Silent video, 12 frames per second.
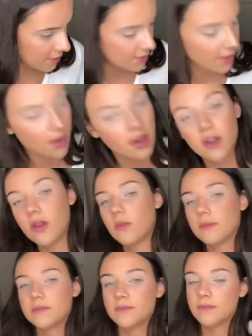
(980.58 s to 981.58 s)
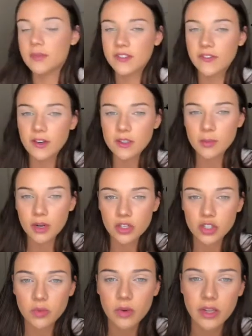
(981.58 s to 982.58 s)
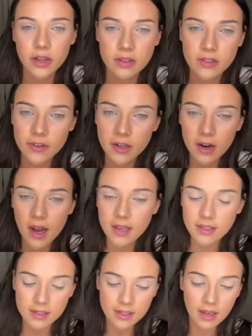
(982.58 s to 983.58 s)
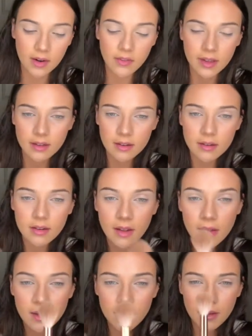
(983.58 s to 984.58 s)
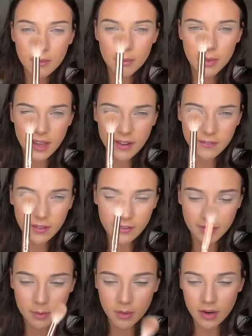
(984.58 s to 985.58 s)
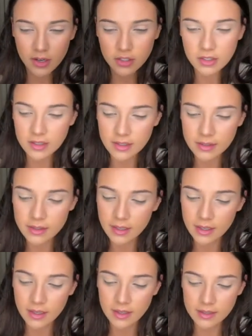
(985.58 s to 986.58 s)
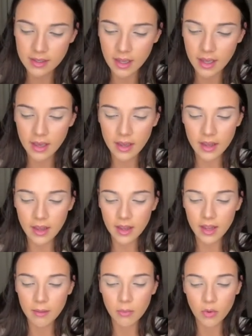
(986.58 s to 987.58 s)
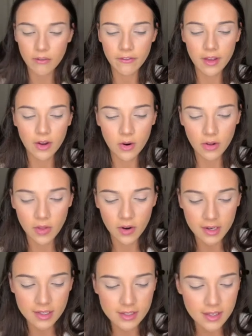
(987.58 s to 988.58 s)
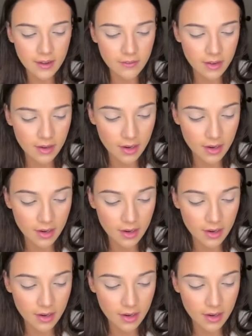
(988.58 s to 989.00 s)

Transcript: so the first brush you want to use for your eyes is kind of like a big fluffy brush. This is a Morphe R37.